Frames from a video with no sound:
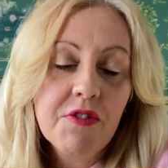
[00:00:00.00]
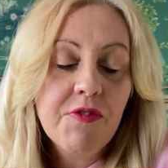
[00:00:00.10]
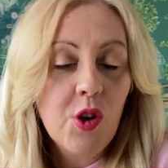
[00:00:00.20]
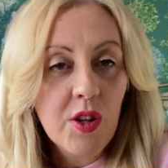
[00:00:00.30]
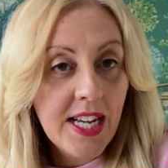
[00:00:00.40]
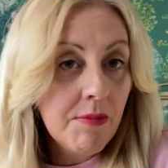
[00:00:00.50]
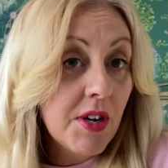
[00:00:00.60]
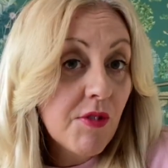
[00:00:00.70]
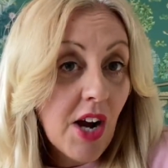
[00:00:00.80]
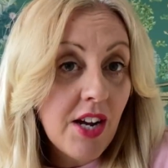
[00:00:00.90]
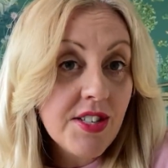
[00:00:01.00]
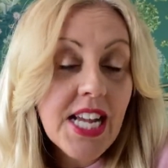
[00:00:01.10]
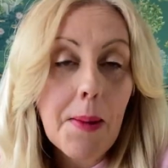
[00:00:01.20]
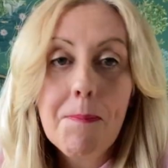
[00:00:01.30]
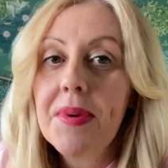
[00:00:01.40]
to follow him around
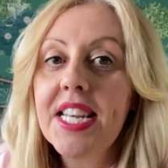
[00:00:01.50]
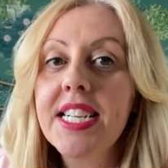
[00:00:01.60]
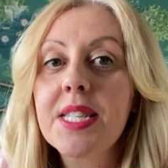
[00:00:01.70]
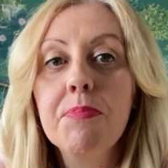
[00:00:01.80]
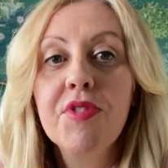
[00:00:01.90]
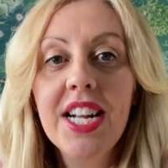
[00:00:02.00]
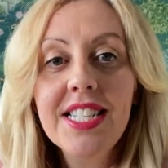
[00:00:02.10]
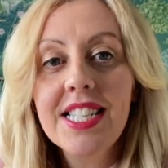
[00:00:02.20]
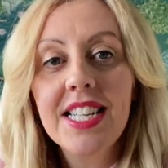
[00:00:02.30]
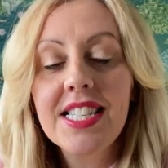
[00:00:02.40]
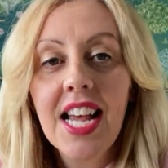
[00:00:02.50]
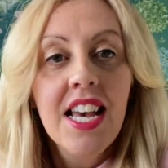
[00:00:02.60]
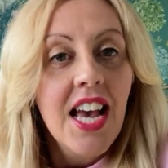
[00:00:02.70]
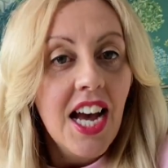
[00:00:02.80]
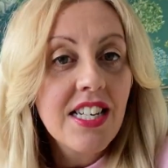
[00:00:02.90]
and be his apprentice
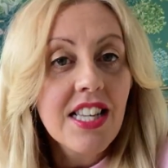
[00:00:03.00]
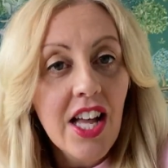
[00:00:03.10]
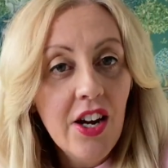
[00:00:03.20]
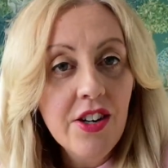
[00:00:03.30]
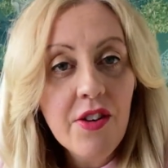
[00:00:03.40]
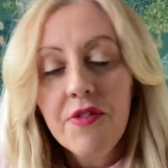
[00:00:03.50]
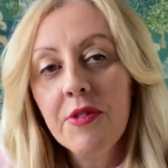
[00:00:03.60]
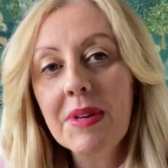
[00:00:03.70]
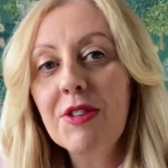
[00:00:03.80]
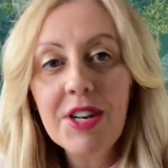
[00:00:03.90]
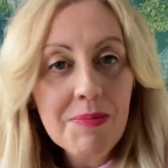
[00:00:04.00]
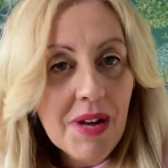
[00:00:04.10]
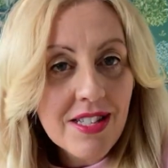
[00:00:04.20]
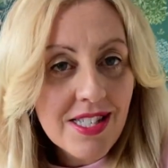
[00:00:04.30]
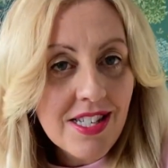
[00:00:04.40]
and learn from a great
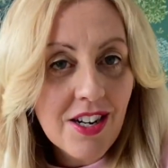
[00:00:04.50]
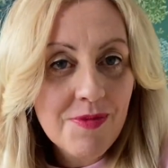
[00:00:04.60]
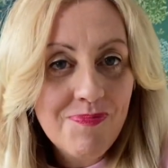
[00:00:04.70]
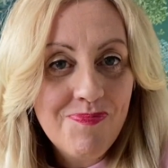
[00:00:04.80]
master.